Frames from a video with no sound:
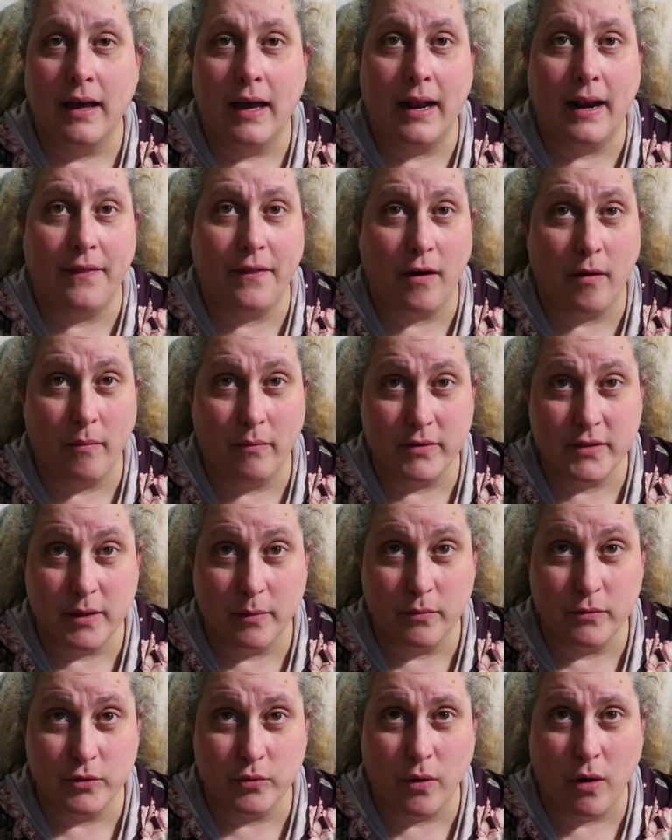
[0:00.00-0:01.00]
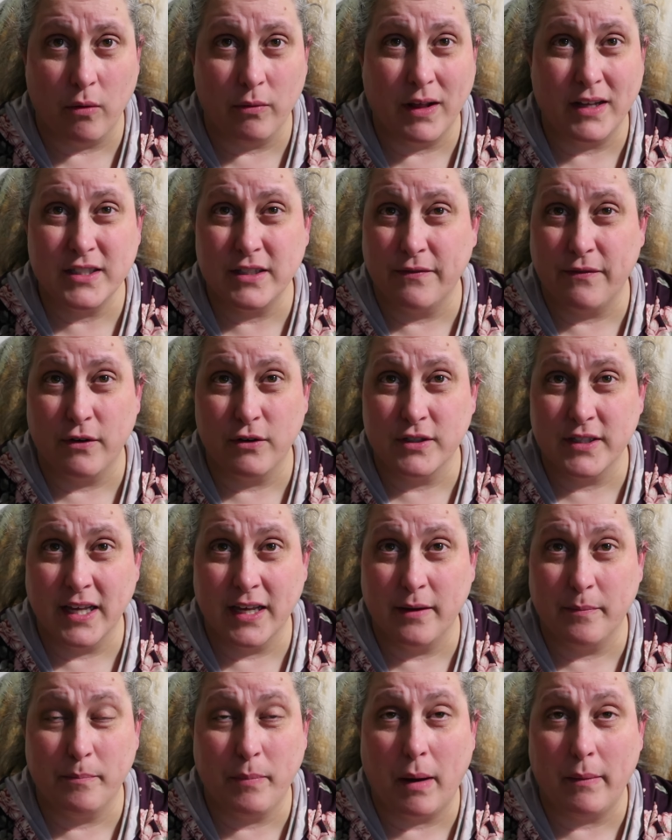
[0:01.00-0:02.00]
And I thought something was wrong. That's the first
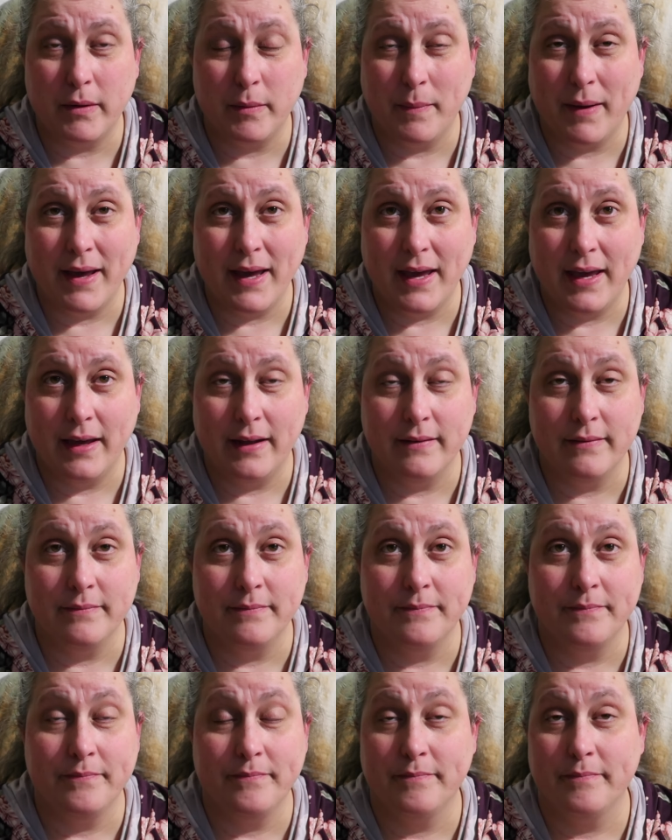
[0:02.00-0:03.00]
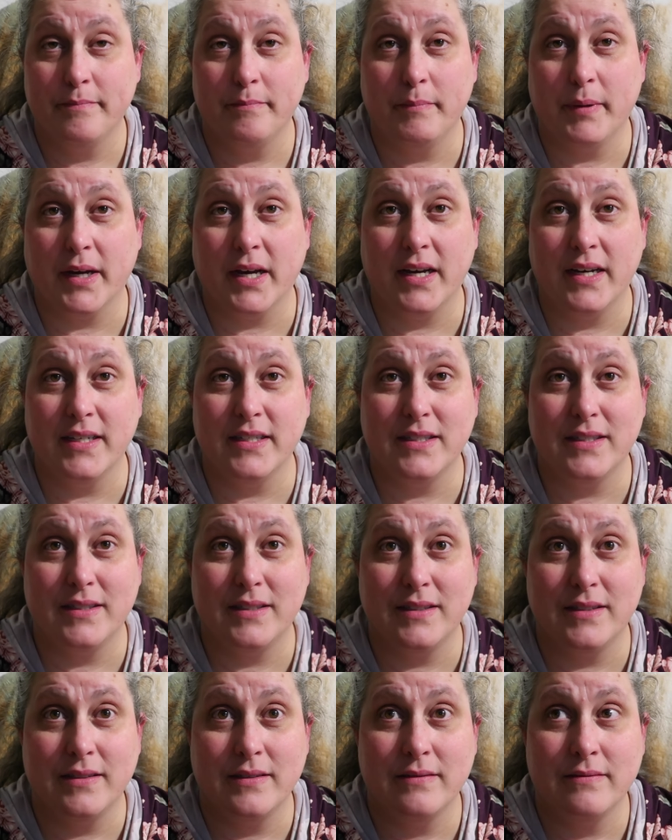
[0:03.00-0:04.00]
thing popped in my head.
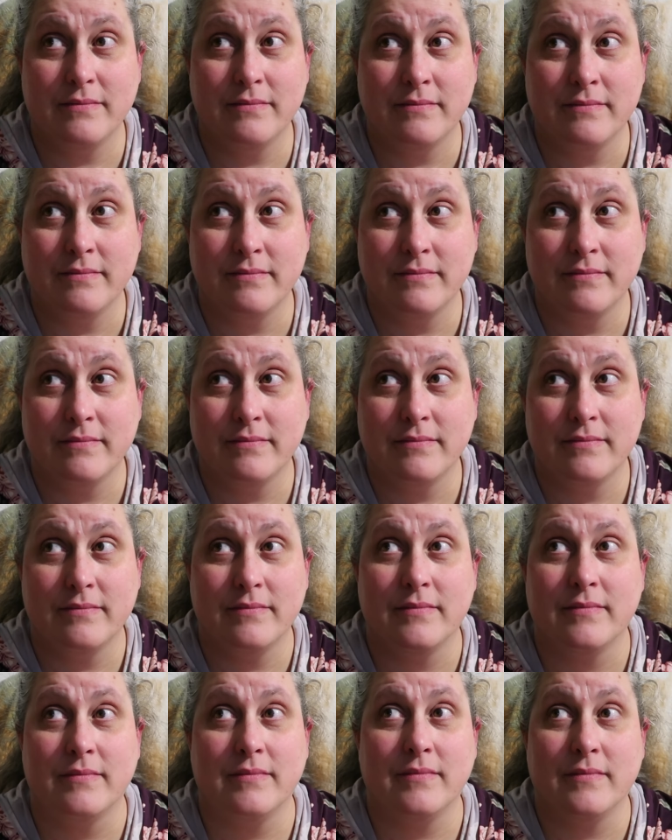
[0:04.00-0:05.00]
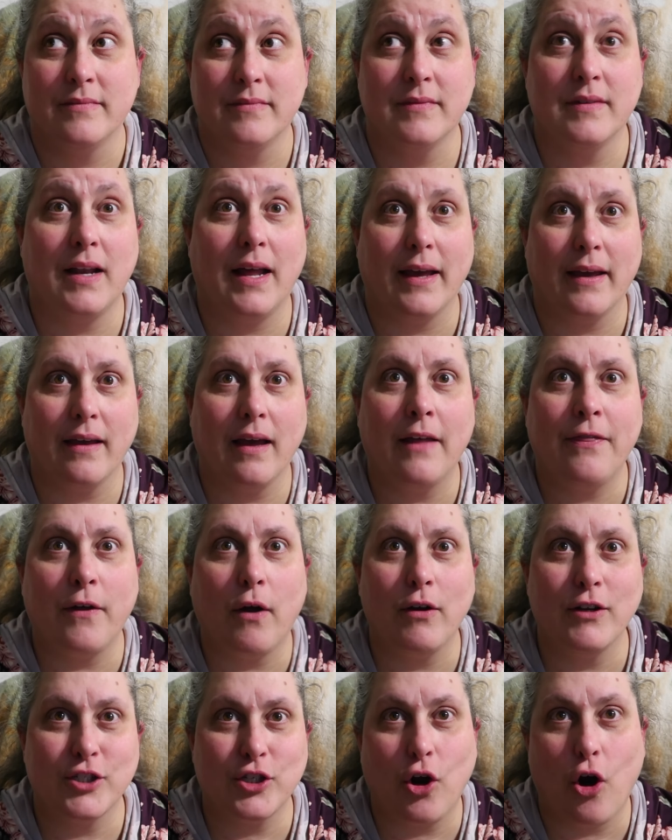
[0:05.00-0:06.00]
Because, like, I
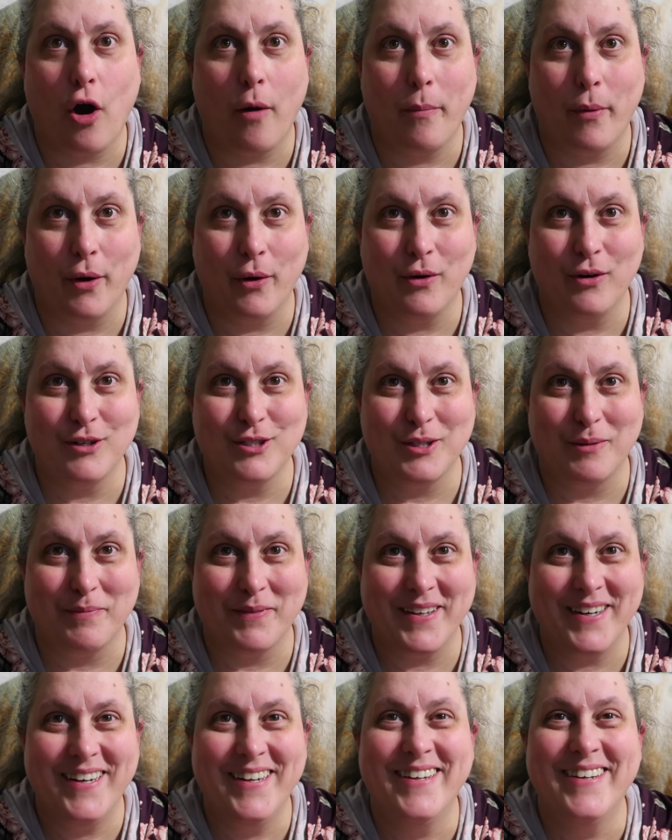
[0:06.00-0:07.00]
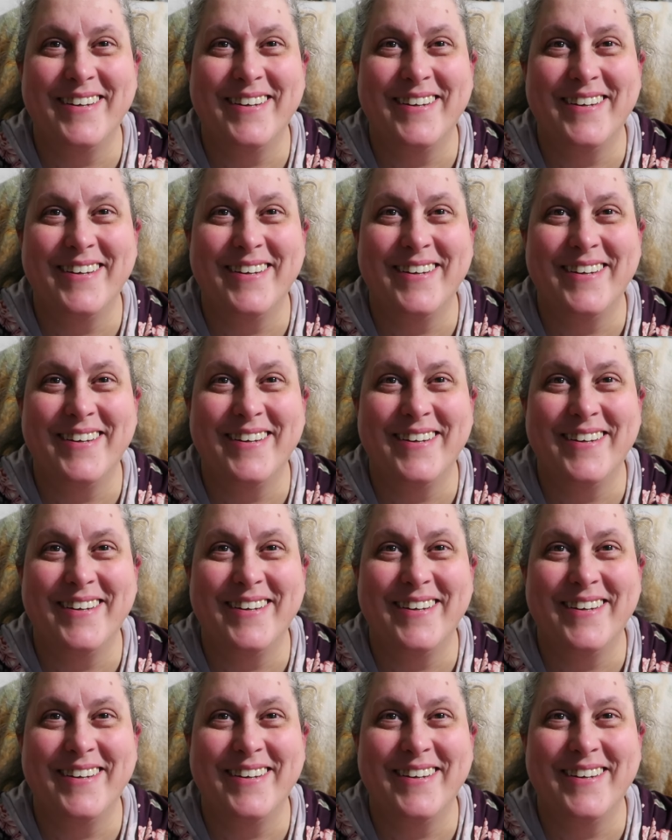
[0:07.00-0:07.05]
thought his car broke or something.